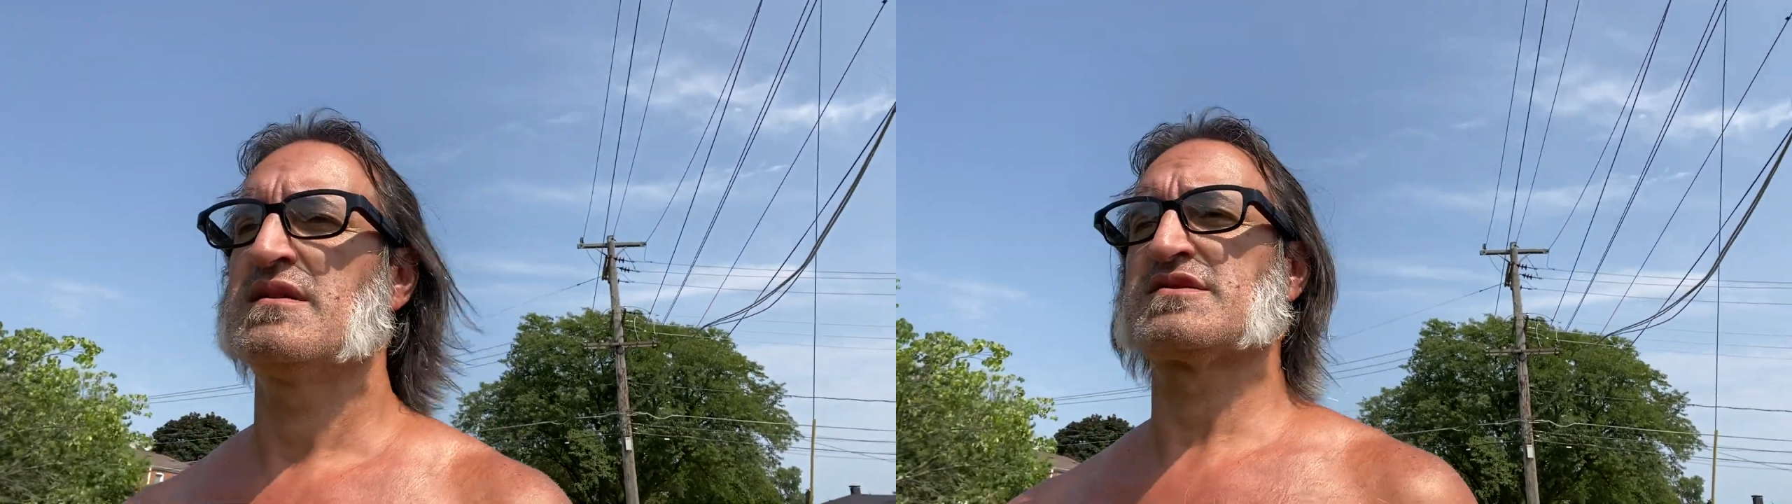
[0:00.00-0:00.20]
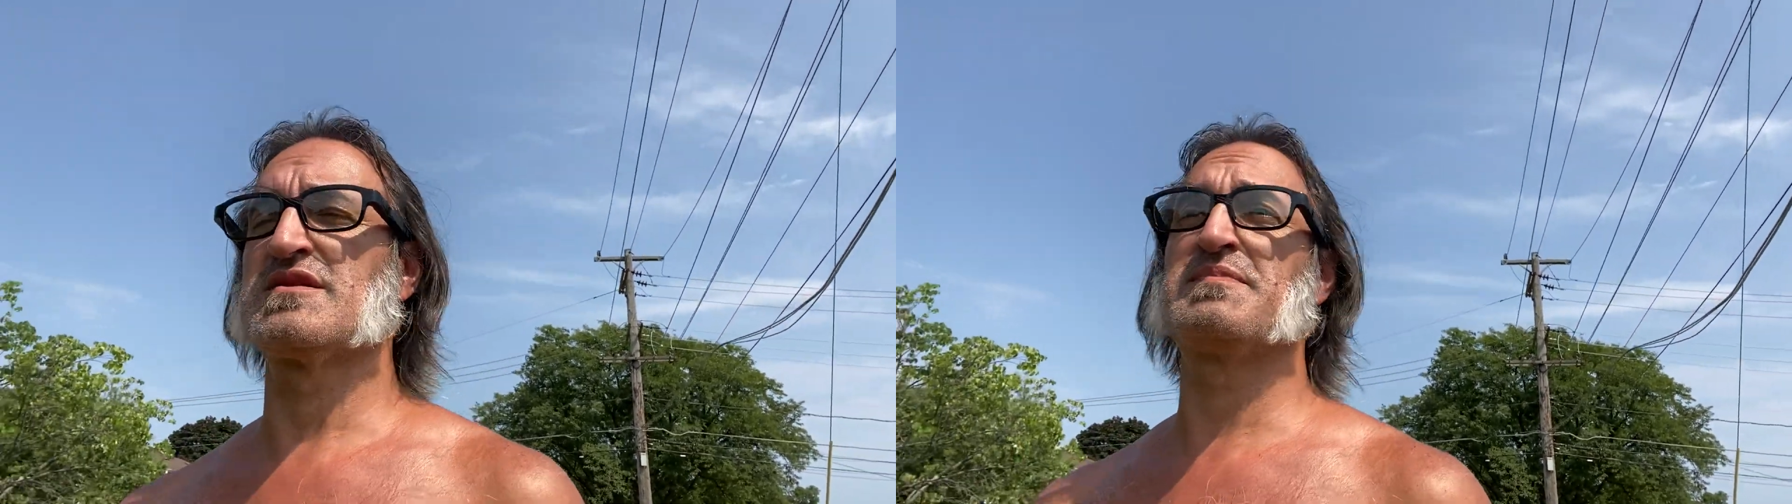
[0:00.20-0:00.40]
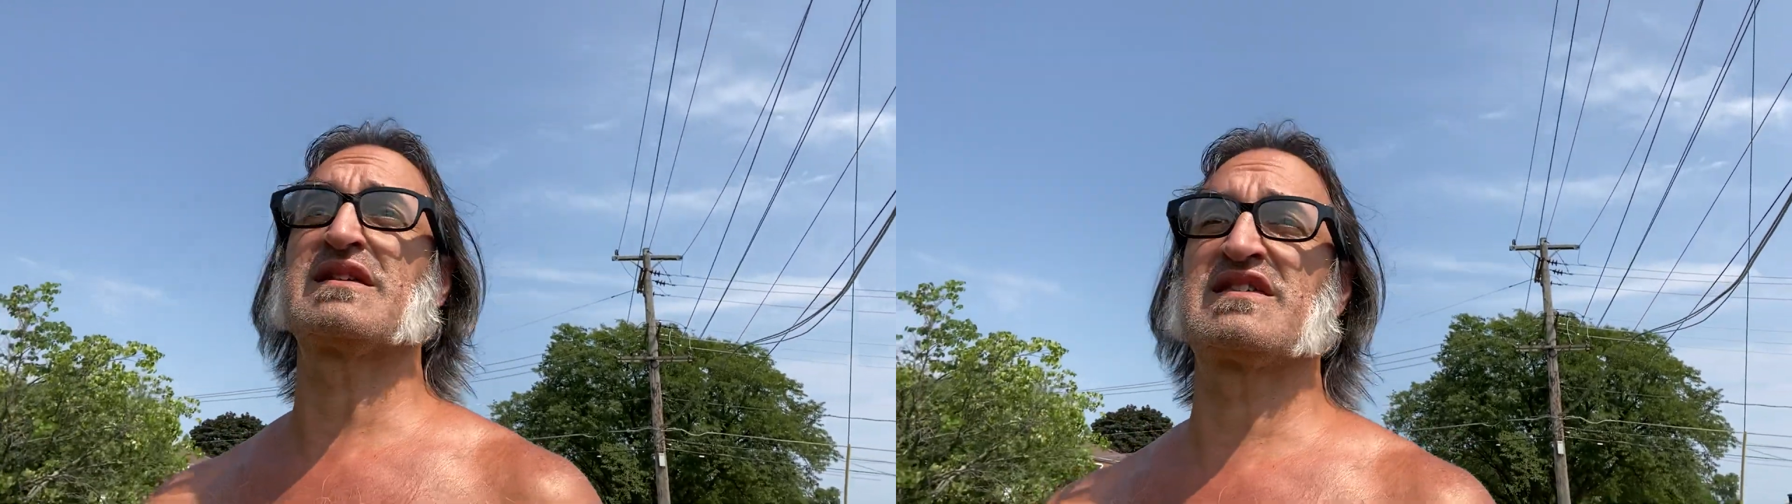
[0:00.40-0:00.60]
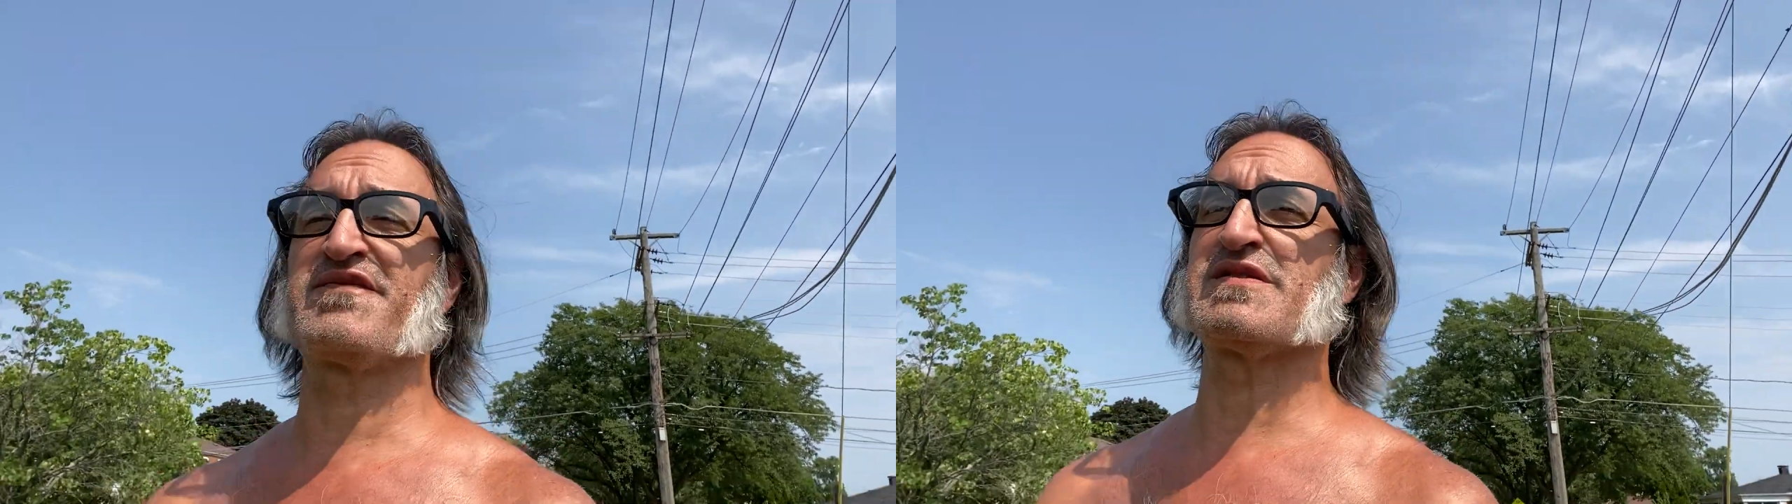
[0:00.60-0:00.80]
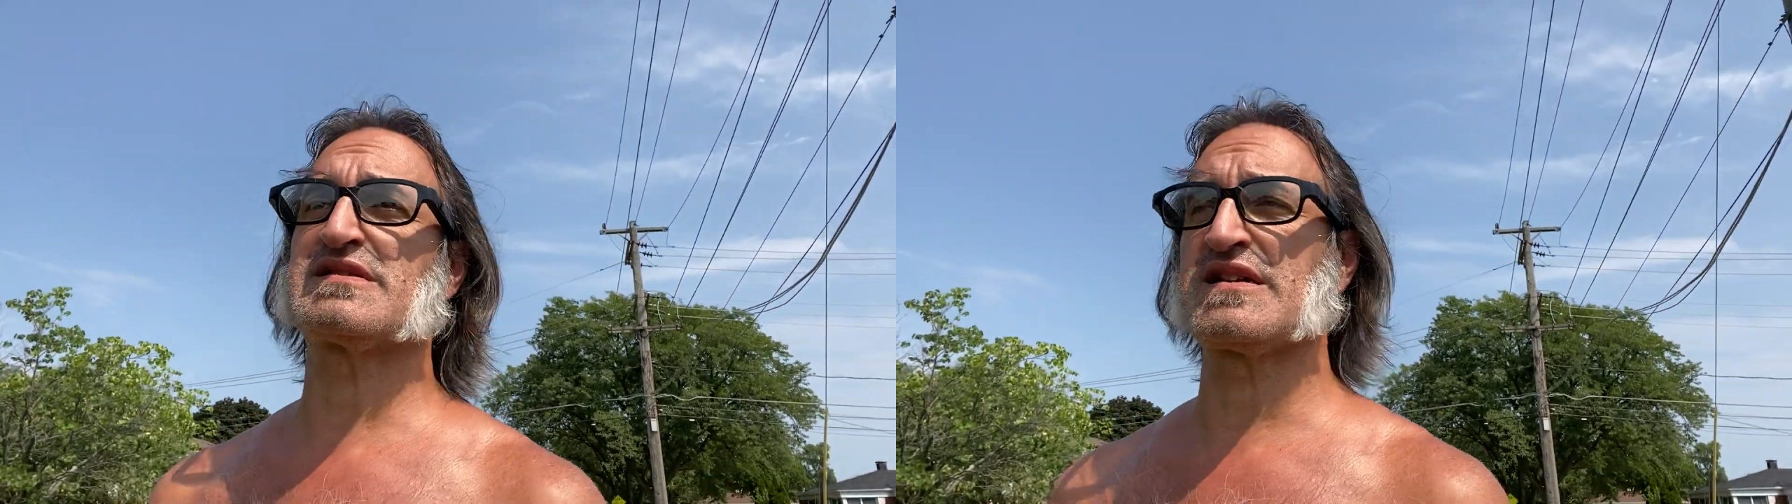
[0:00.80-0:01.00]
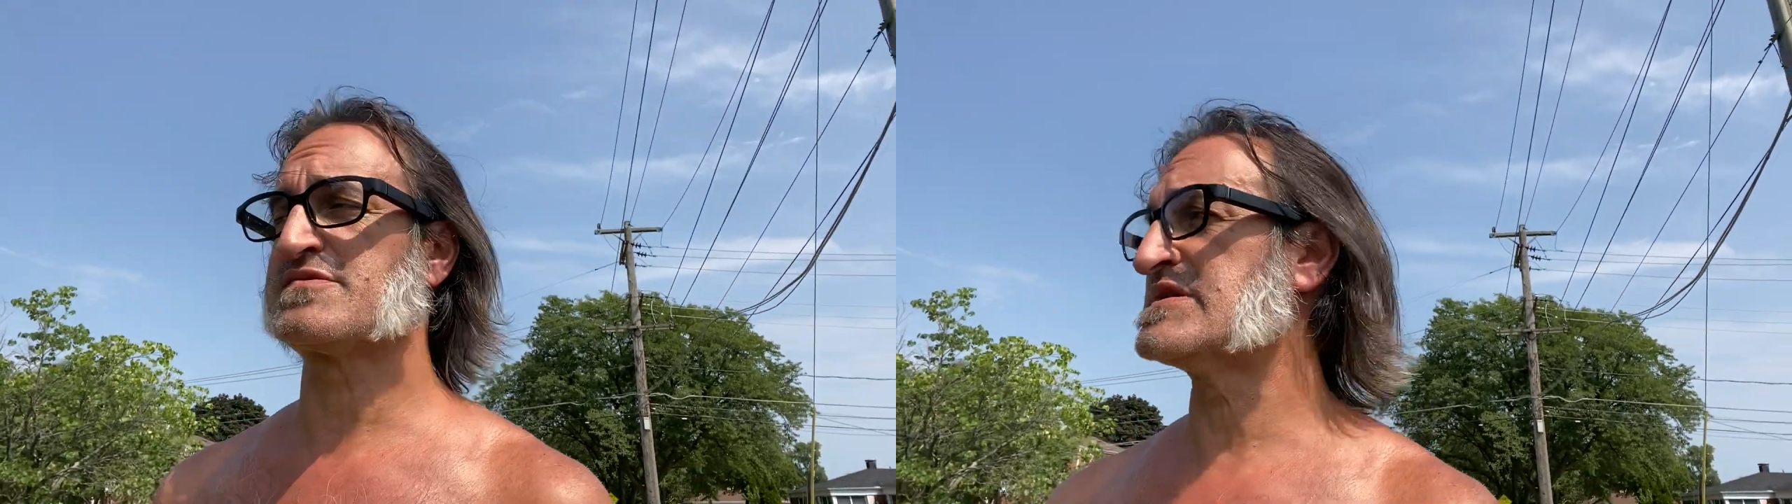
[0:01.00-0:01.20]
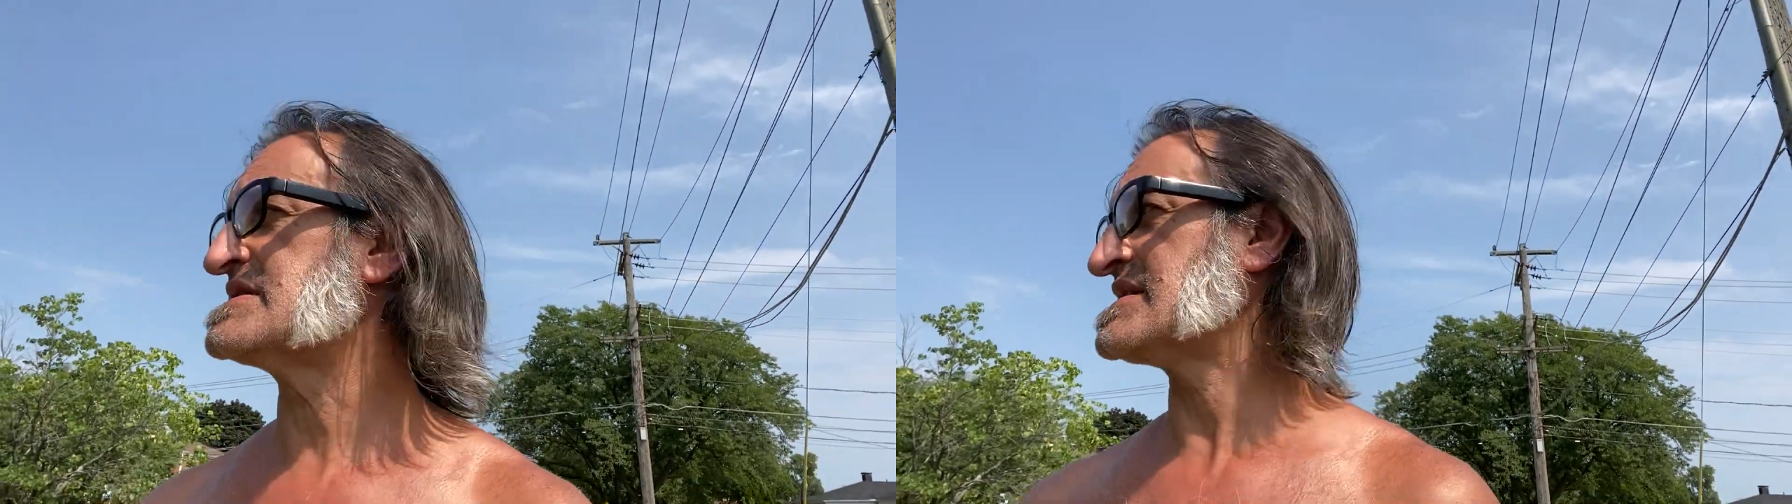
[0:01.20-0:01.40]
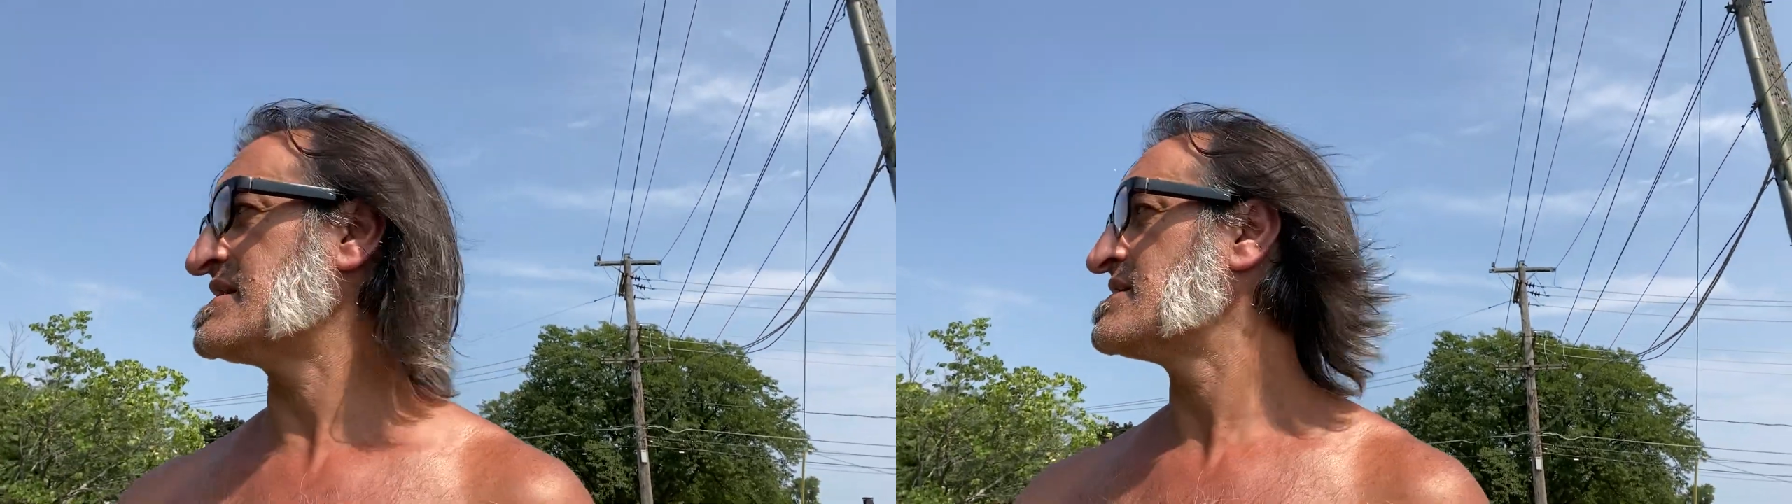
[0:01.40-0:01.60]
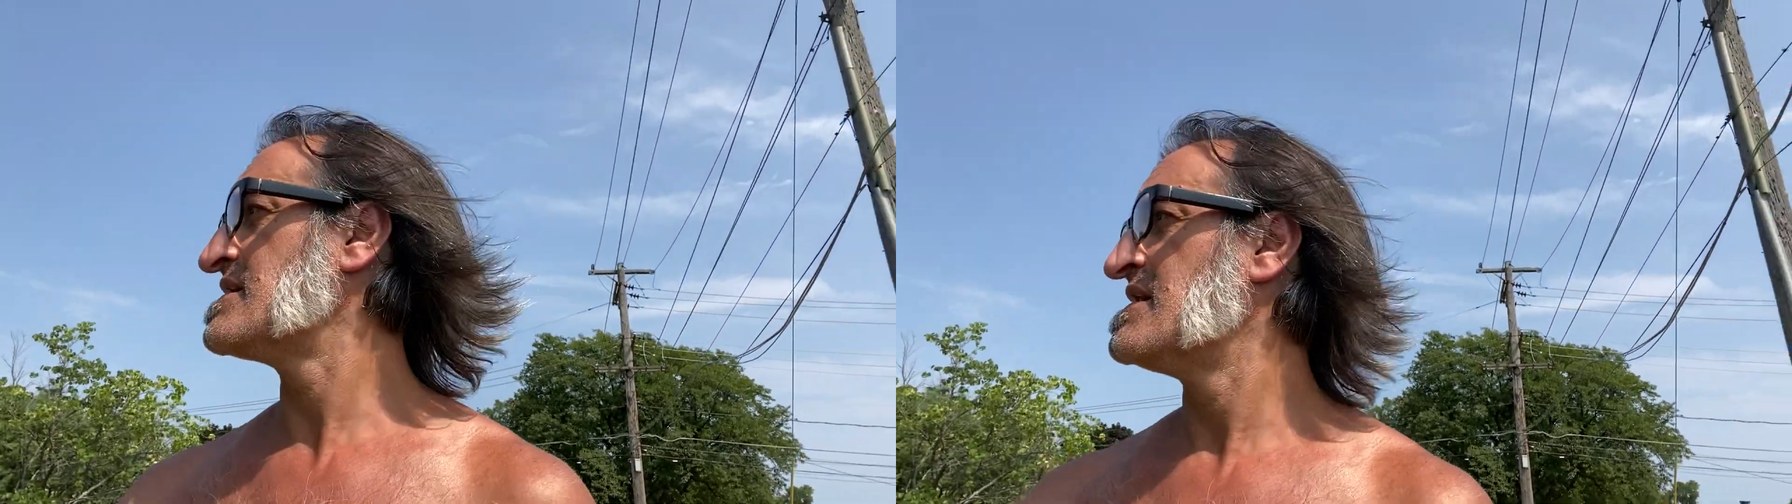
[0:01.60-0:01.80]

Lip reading: So the big difference, as we see,